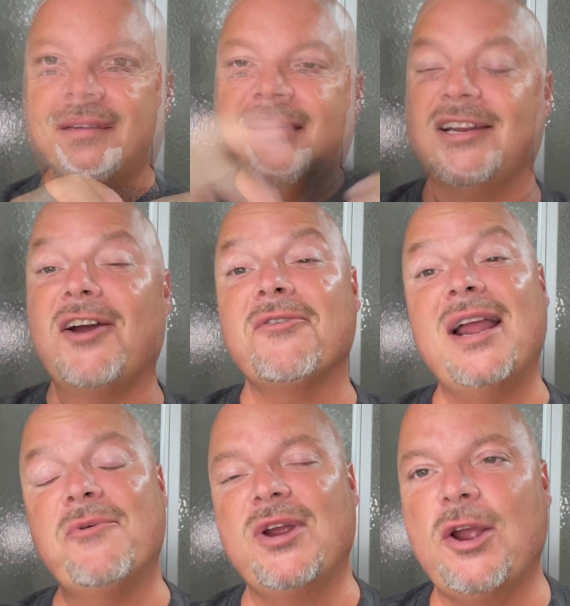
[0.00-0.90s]
And all
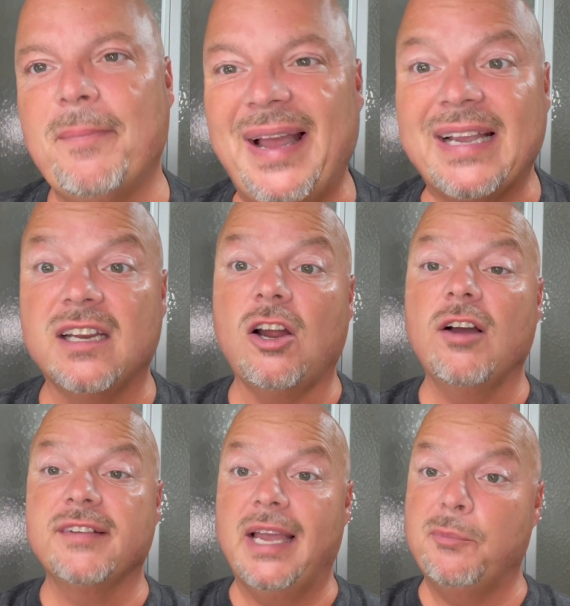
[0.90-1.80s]
right, we are back, and
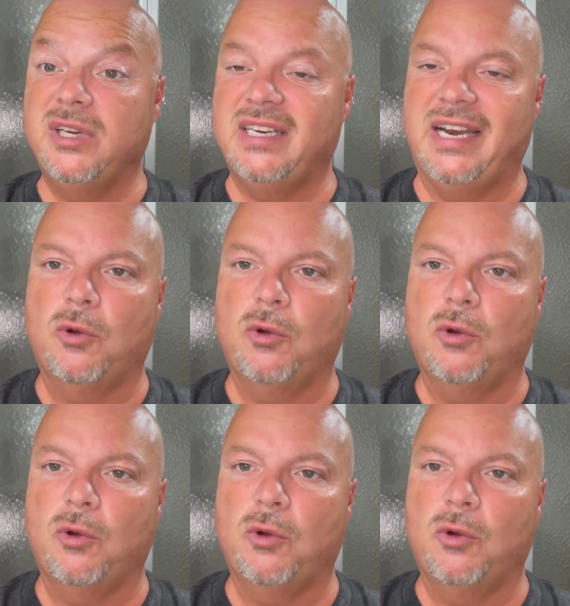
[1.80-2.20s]
off cam, we did a